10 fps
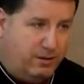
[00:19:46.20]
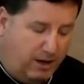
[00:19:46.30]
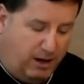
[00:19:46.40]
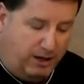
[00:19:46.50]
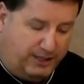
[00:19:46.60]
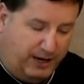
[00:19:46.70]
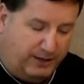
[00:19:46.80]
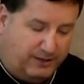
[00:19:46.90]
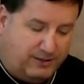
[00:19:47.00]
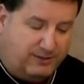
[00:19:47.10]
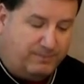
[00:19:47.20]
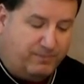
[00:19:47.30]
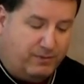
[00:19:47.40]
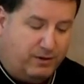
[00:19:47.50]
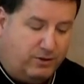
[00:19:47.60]
attendance.
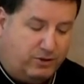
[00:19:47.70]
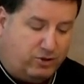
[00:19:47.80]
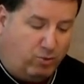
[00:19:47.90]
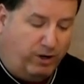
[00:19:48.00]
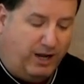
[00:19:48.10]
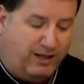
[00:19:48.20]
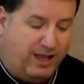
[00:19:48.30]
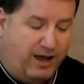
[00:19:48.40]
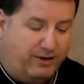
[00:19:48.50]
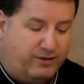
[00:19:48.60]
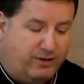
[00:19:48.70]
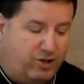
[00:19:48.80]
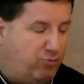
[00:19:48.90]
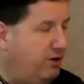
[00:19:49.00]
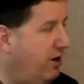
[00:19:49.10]

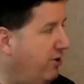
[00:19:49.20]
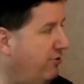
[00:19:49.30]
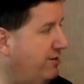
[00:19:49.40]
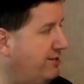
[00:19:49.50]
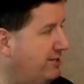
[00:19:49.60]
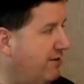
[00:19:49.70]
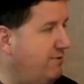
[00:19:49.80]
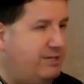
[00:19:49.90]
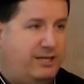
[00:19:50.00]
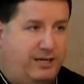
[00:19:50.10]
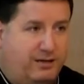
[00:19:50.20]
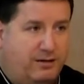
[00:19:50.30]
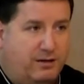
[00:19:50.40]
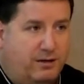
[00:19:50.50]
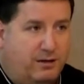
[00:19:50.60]
28,317
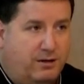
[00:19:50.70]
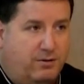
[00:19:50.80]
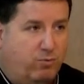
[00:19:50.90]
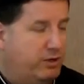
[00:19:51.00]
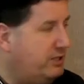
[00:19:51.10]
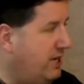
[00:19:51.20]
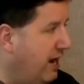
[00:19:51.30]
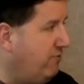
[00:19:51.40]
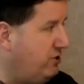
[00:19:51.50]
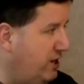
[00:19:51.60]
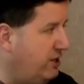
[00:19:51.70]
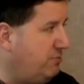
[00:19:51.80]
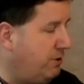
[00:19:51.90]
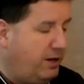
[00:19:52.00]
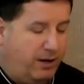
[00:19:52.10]
was the average attendance
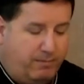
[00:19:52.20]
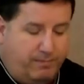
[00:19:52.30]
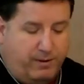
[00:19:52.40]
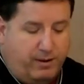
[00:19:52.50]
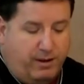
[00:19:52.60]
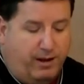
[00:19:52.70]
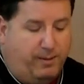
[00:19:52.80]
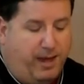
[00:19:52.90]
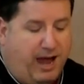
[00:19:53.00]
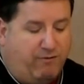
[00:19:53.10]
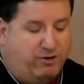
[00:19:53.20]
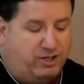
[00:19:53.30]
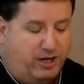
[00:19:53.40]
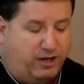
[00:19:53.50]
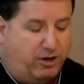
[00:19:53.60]
per game, and the average
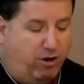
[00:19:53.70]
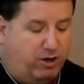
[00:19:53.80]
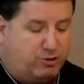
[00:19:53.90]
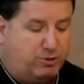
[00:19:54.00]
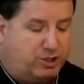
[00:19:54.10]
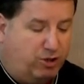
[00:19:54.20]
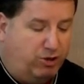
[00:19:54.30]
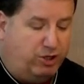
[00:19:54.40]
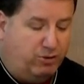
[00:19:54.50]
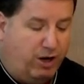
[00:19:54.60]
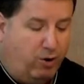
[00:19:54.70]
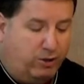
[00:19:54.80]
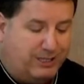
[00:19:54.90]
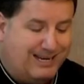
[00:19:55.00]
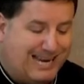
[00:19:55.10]
ticket cost was
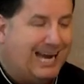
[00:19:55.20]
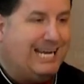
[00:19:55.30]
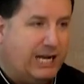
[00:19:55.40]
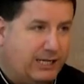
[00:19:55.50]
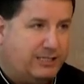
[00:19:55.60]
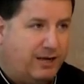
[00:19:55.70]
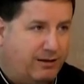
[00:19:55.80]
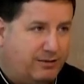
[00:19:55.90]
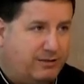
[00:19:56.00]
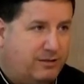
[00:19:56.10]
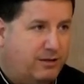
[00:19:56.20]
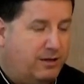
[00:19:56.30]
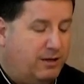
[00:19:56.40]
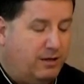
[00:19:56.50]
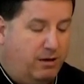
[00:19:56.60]
$32.99,
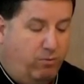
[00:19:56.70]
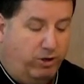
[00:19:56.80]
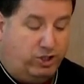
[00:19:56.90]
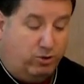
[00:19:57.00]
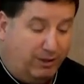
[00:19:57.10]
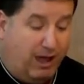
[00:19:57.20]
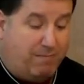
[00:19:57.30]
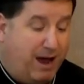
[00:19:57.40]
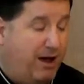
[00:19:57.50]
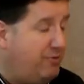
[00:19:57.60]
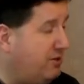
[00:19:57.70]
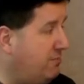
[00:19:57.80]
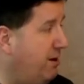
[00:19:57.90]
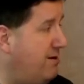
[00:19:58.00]
which, doing that math, that's about